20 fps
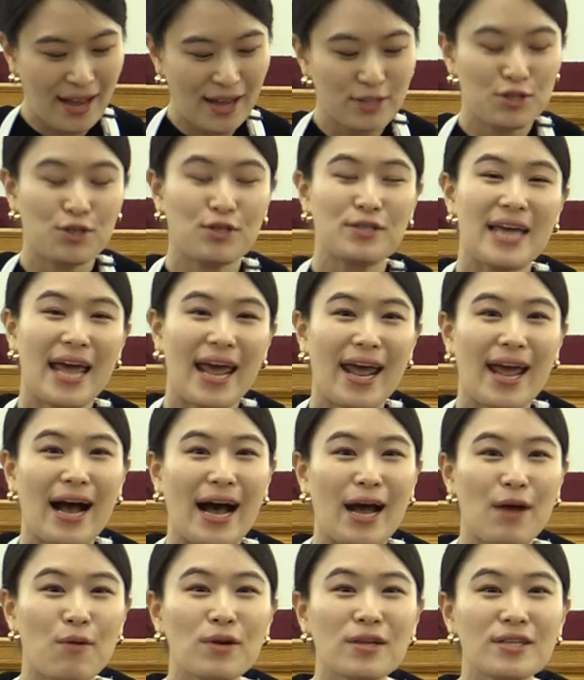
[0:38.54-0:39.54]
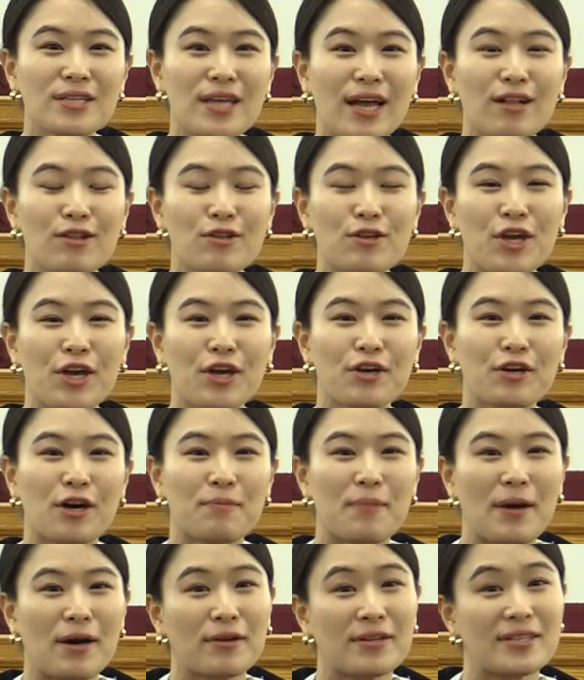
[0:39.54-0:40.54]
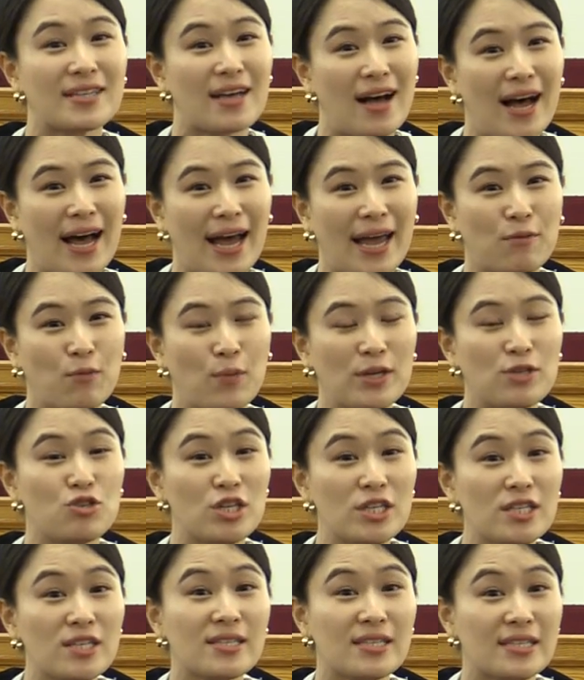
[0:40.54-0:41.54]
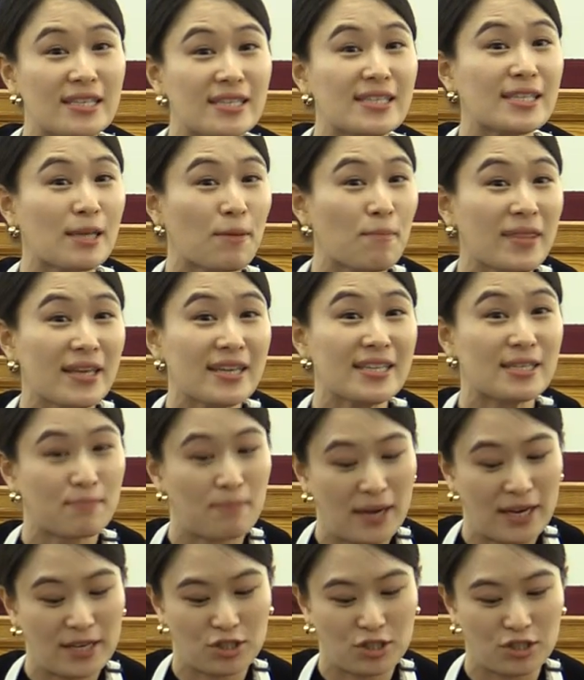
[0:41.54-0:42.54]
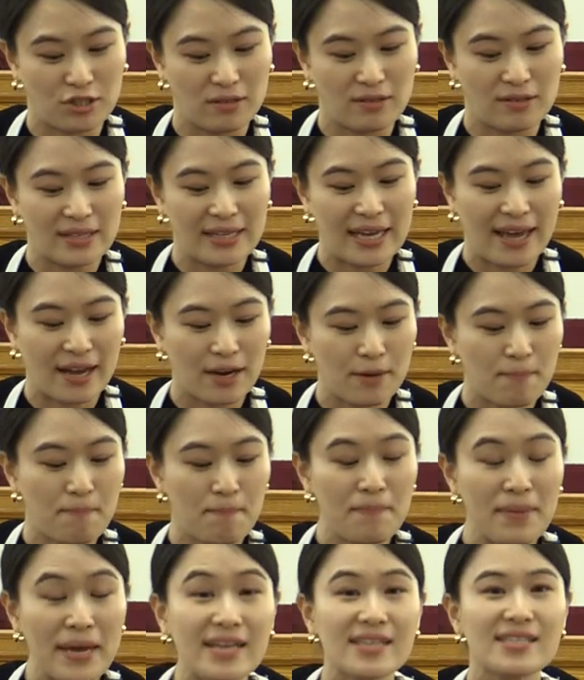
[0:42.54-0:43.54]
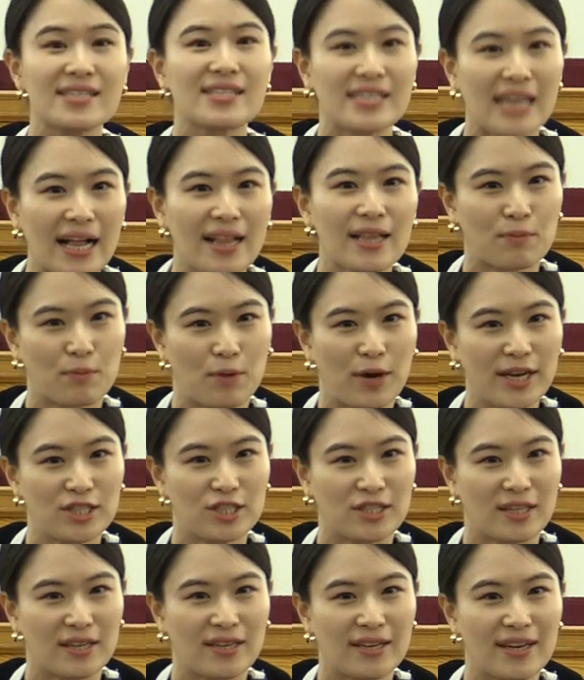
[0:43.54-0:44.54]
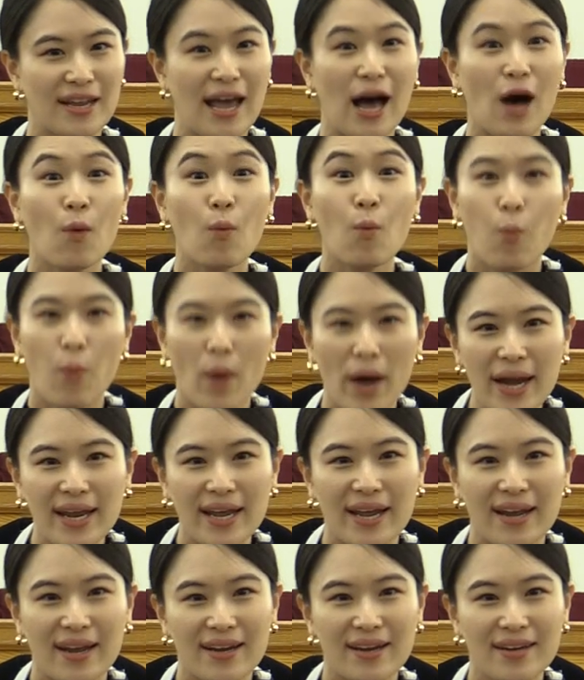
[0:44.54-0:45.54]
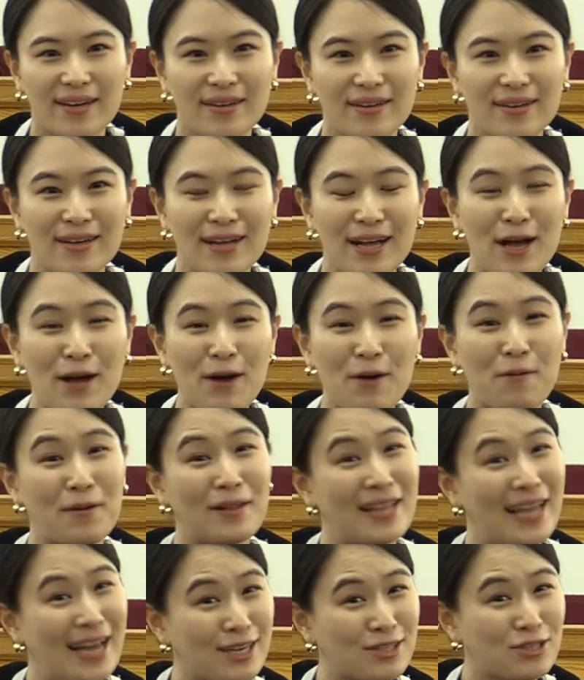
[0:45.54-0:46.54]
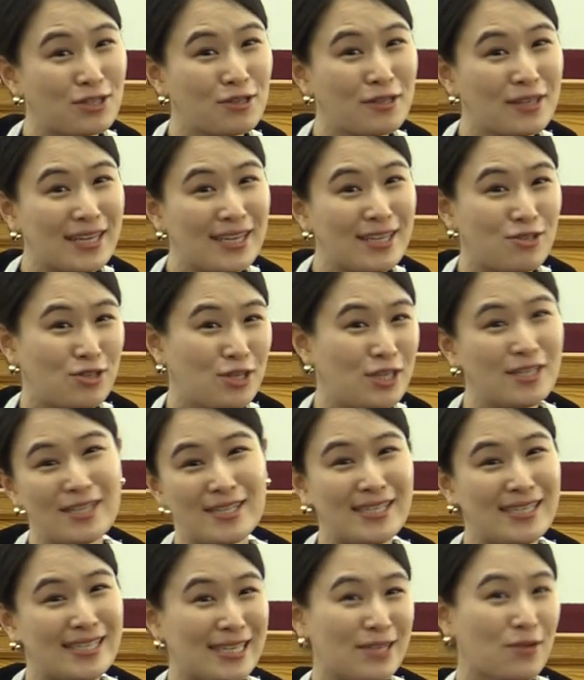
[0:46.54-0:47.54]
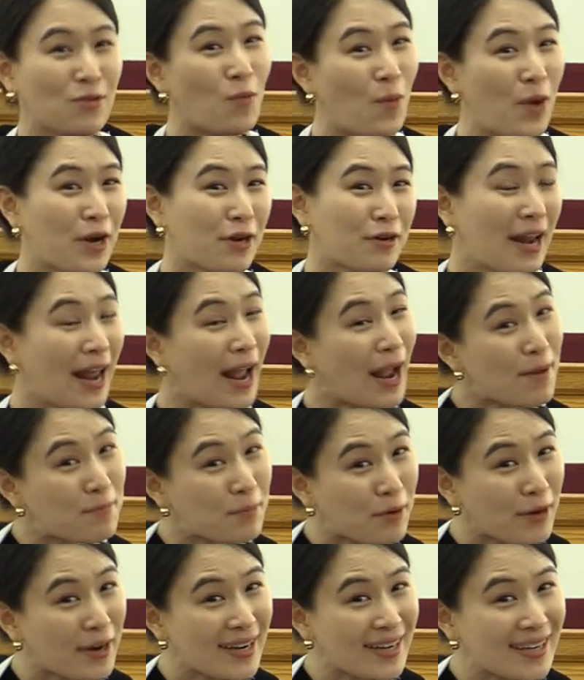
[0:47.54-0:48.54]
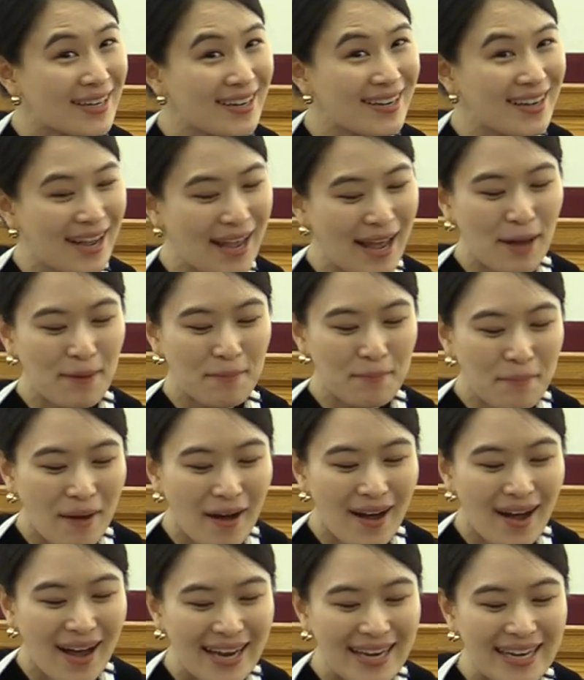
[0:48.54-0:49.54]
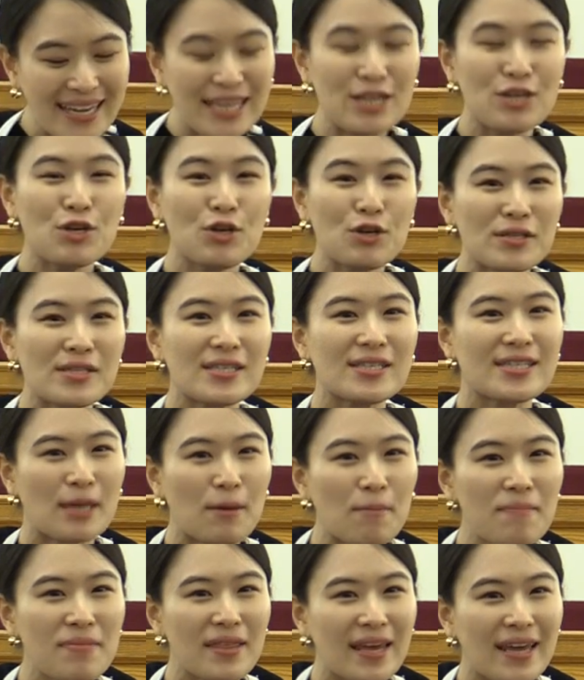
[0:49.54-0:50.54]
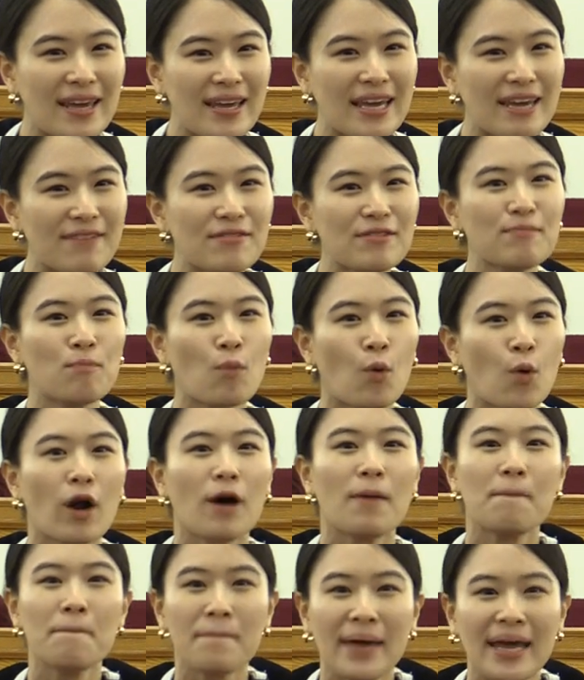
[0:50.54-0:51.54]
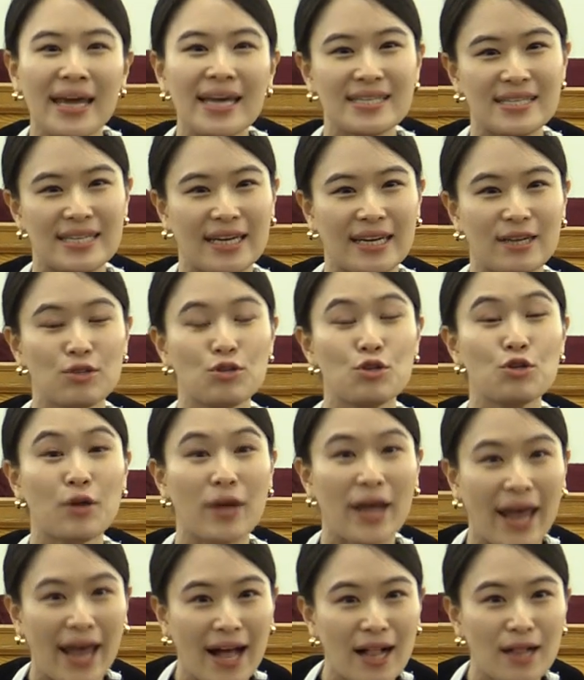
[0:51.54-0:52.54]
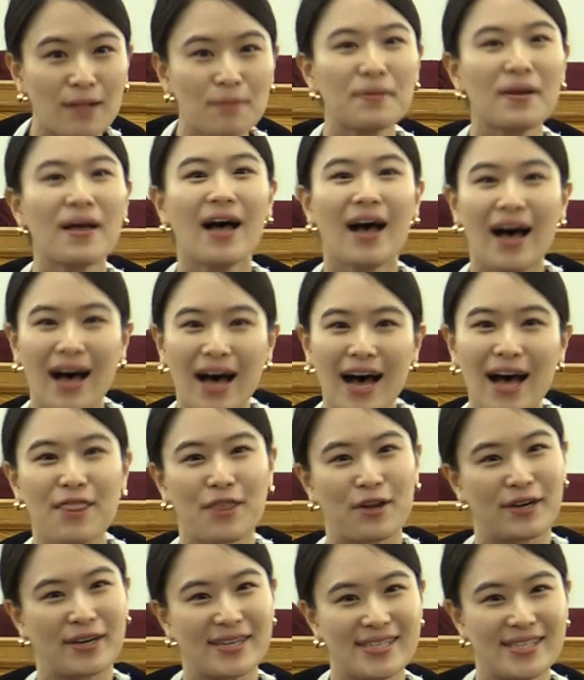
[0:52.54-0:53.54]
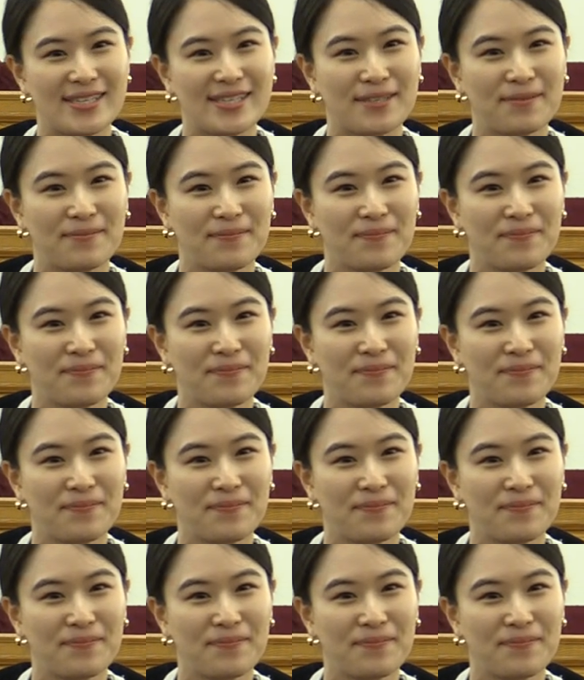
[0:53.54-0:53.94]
Today, I want to tell you about a time when Jesus did something special at a big celebration, a wedding. Well, actually, Jesus didn't wear an apron, but he used something even more amazing to help others.